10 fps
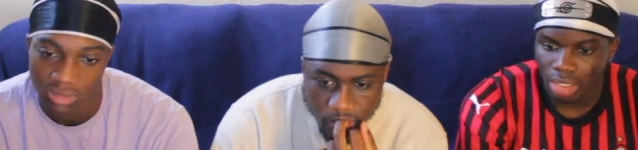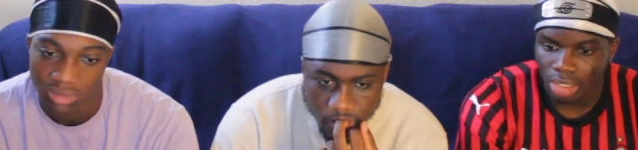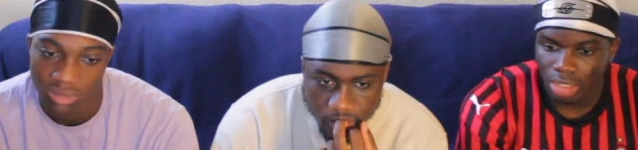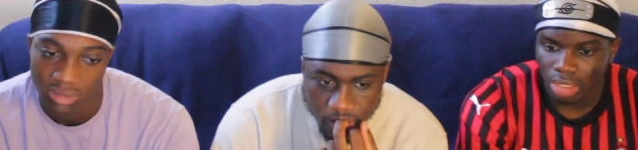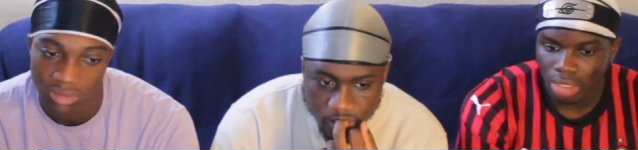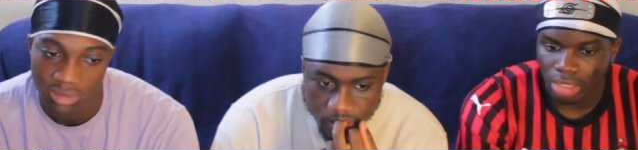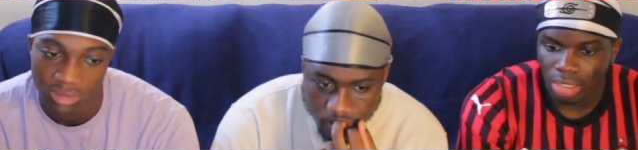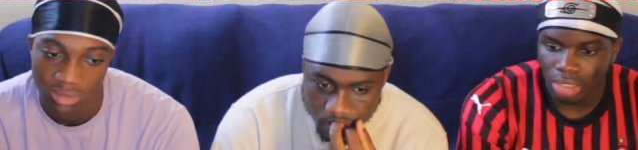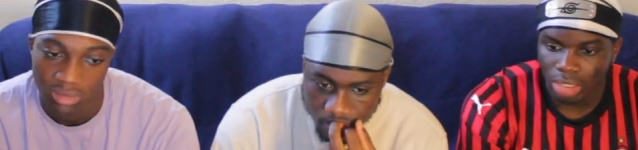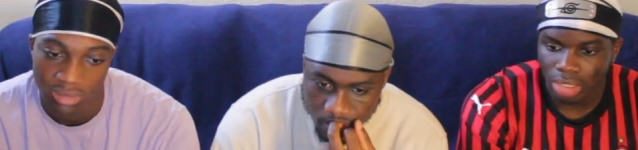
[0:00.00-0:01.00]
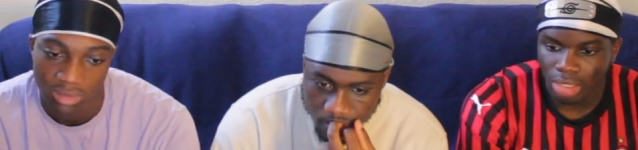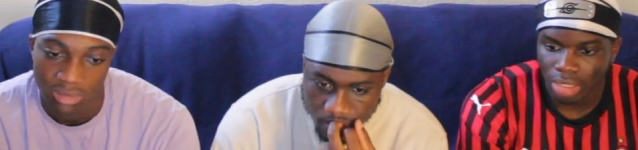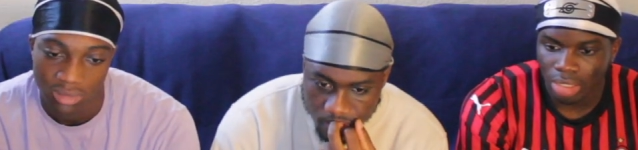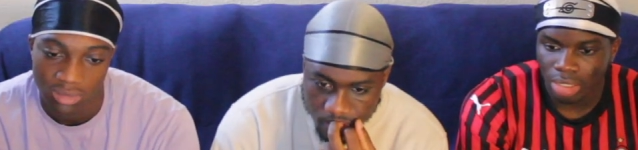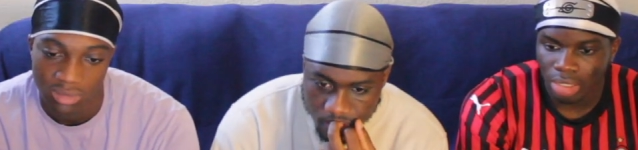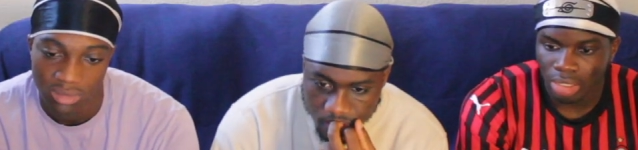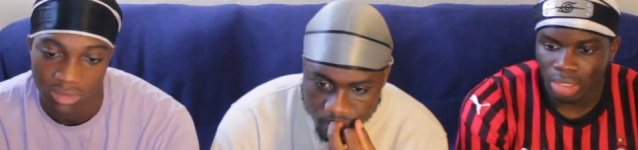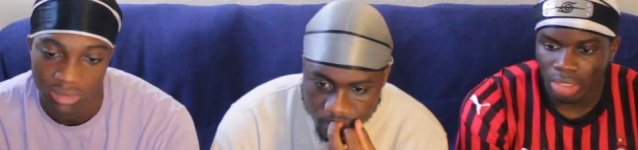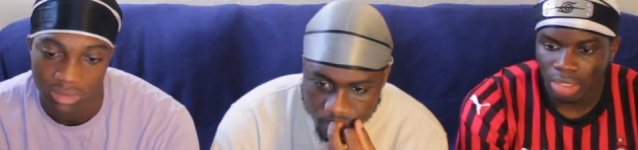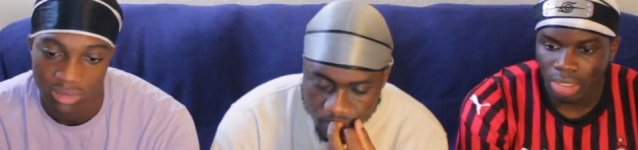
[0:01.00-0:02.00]

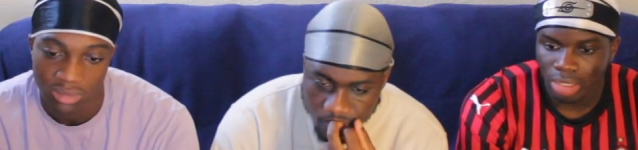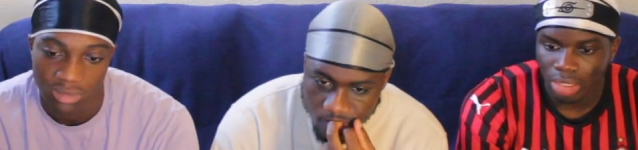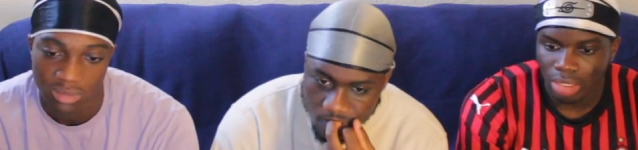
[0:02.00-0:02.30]
No one is speaking in this clip.